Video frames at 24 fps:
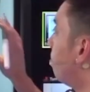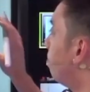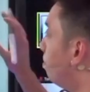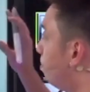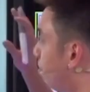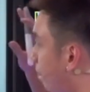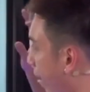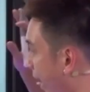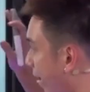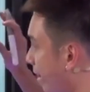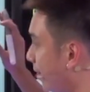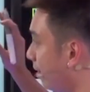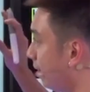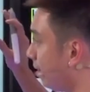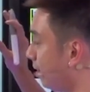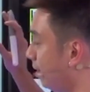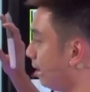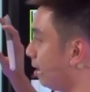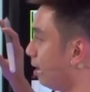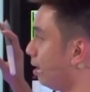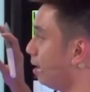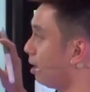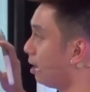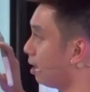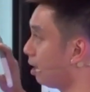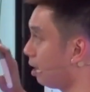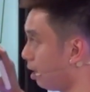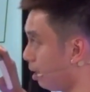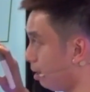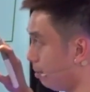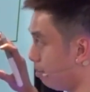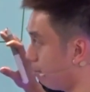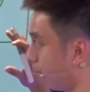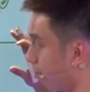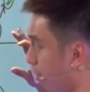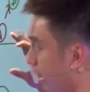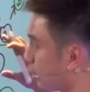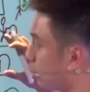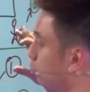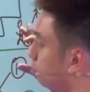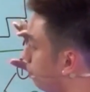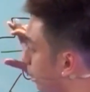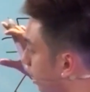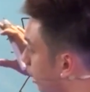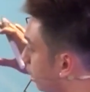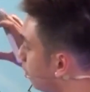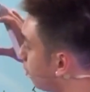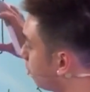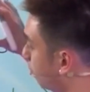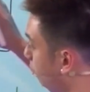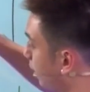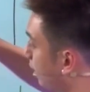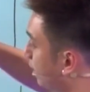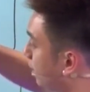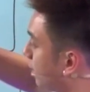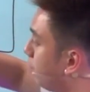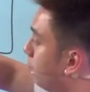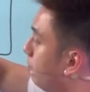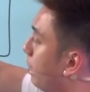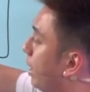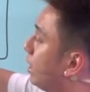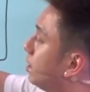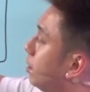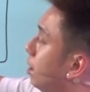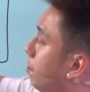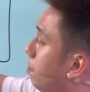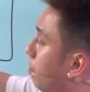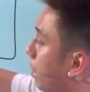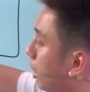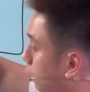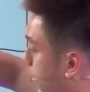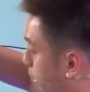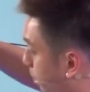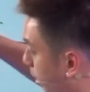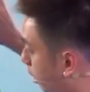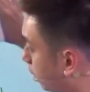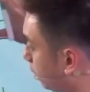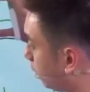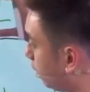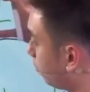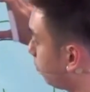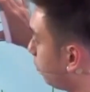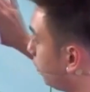But a much bigger thing that makes a much bigger difference